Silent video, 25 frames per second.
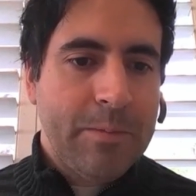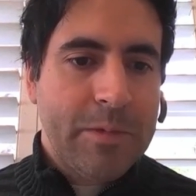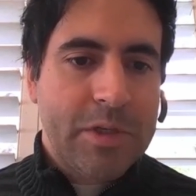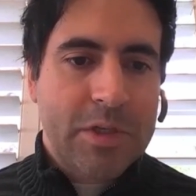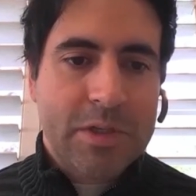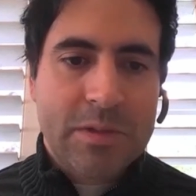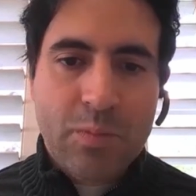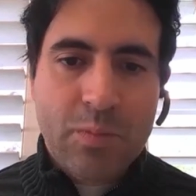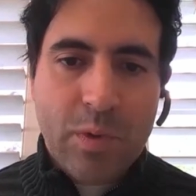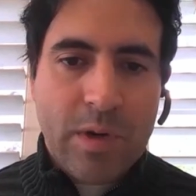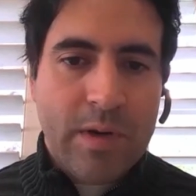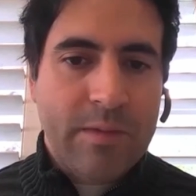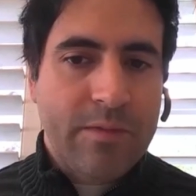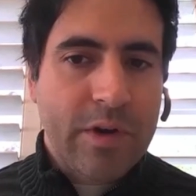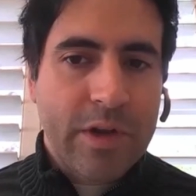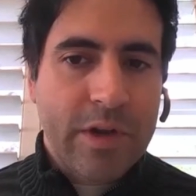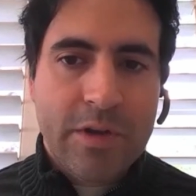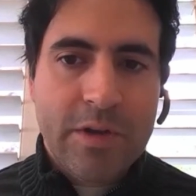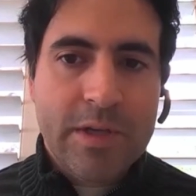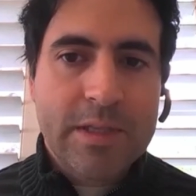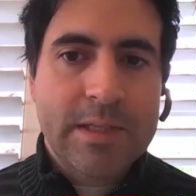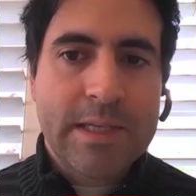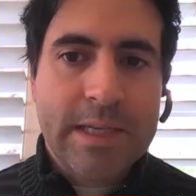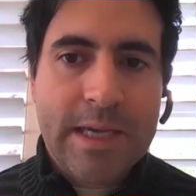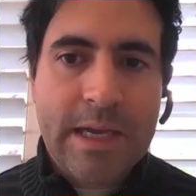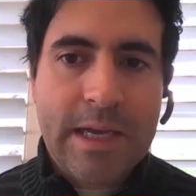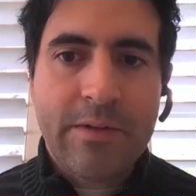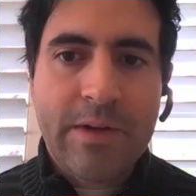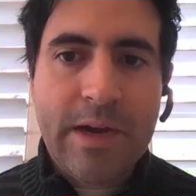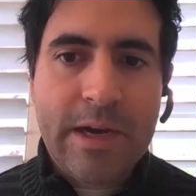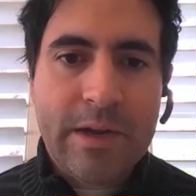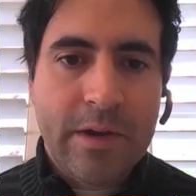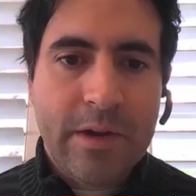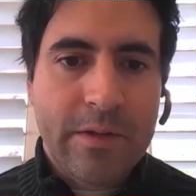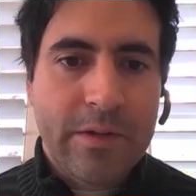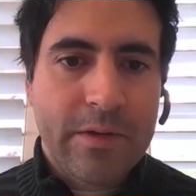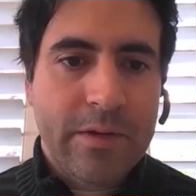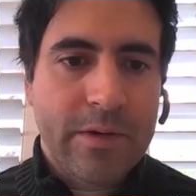Just whatever I could to get
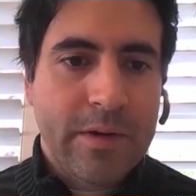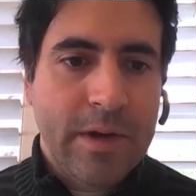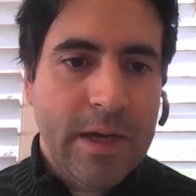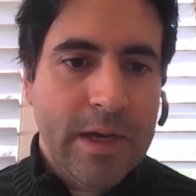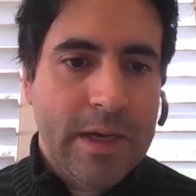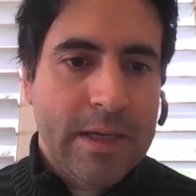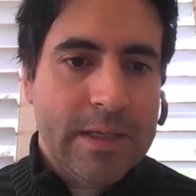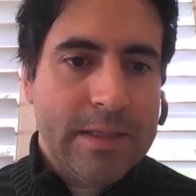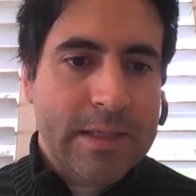around other